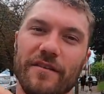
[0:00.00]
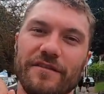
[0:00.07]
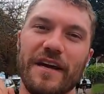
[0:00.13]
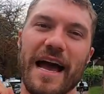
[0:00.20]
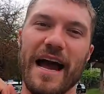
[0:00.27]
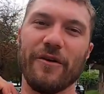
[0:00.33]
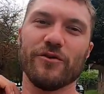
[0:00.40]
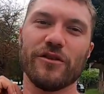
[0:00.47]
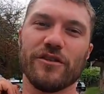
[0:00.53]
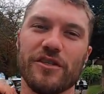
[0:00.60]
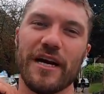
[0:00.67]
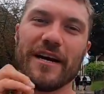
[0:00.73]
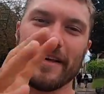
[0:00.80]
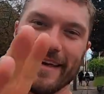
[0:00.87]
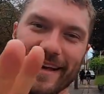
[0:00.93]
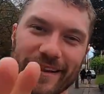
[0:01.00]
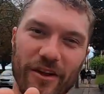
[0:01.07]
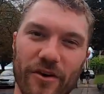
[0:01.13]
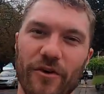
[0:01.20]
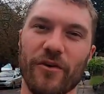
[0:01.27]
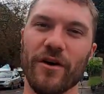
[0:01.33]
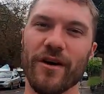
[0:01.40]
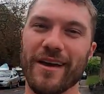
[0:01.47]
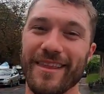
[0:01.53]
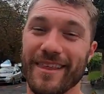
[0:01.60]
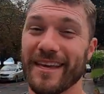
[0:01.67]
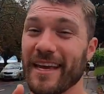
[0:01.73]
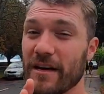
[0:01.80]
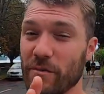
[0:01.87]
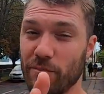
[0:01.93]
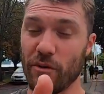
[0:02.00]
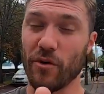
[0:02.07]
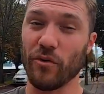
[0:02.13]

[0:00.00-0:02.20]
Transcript: of House Jagiello, the king of